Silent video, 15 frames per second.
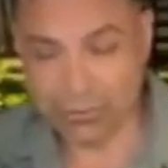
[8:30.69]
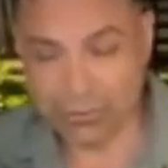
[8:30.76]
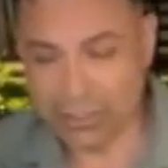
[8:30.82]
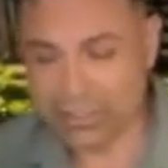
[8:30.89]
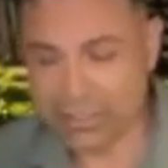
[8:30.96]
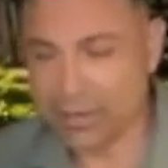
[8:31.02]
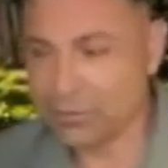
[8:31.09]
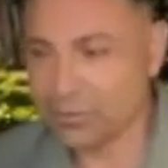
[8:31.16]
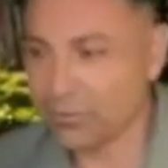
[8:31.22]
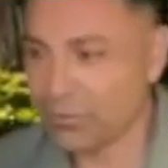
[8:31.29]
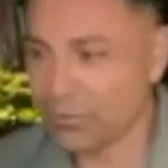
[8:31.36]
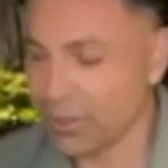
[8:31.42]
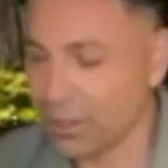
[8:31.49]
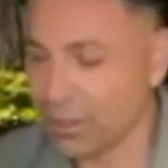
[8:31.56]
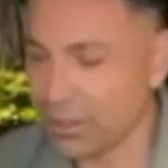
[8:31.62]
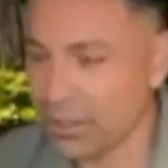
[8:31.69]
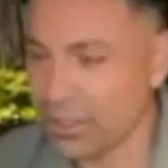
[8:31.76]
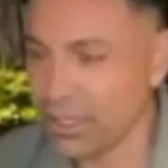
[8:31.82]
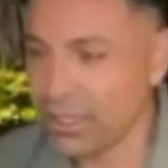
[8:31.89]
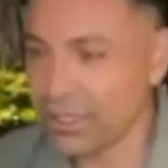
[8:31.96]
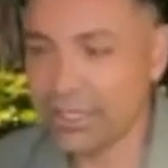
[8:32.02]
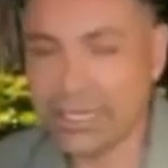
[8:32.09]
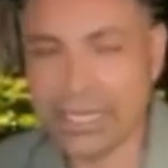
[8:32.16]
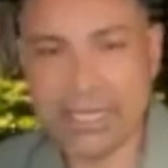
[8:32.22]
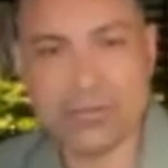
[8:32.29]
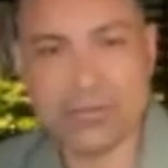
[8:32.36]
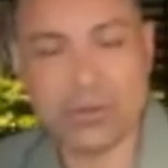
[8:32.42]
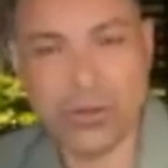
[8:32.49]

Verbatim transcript: different types of uh, healing